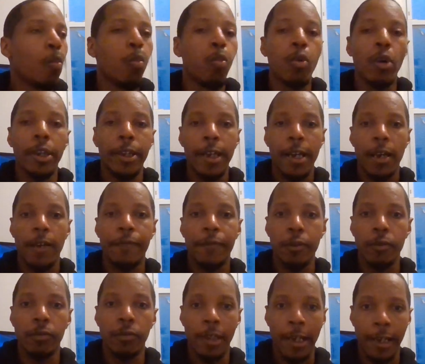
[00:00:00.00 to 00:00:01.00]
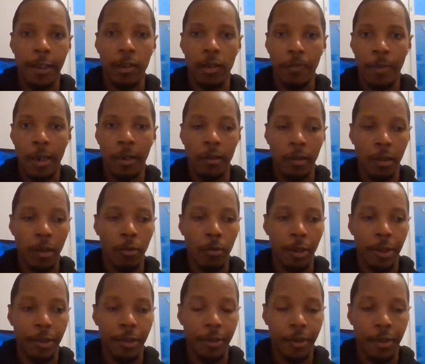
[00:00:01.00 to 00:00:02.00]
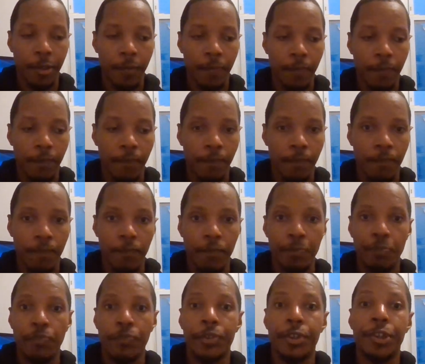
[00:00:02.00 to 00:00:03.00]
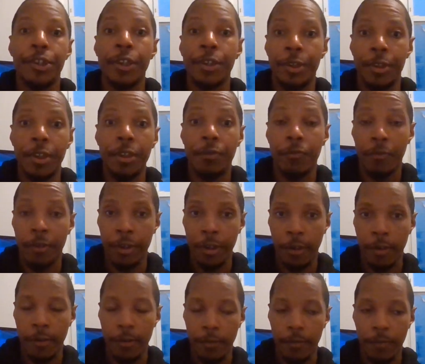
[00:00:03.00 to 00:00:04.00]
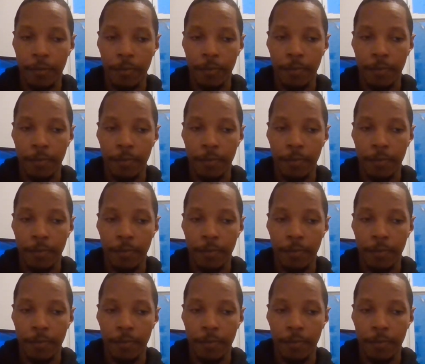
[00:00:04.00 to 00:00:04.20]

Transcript: what have you liked about Lois since she's returned?